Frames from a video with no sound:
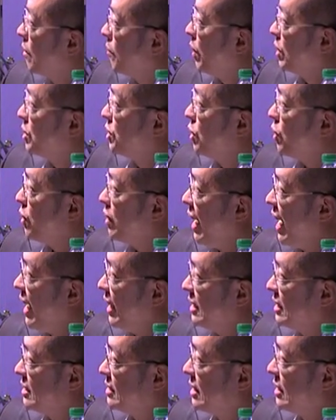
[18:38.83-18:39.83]
What you look
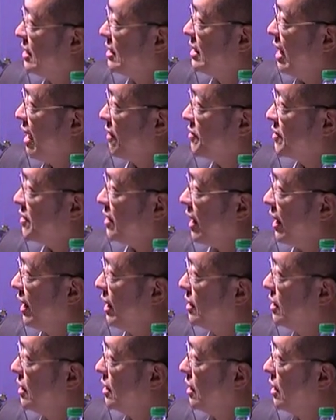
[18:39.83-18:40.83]
at is this left
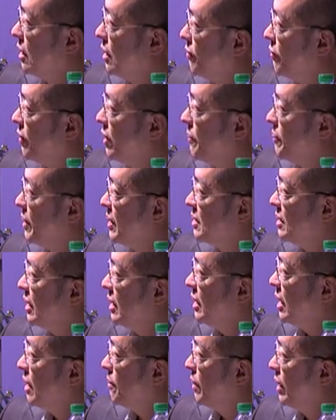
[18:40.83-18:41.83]
side. So let's say
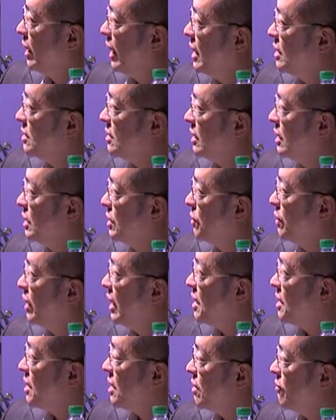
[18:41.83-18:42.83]
India, Malaysia,
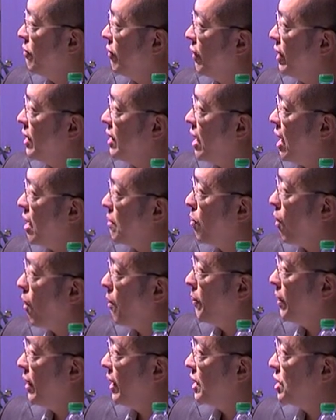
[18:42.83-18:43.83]
Indonesia, very young
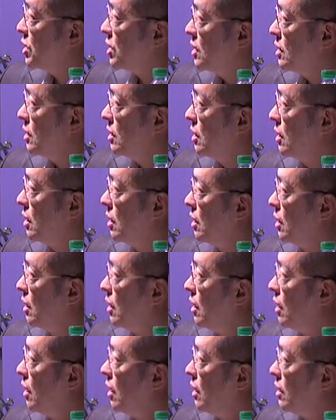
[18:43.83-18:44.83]
population.
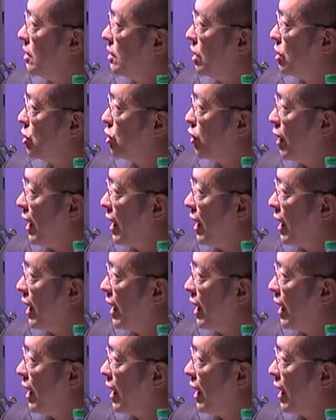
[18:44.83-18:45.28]
The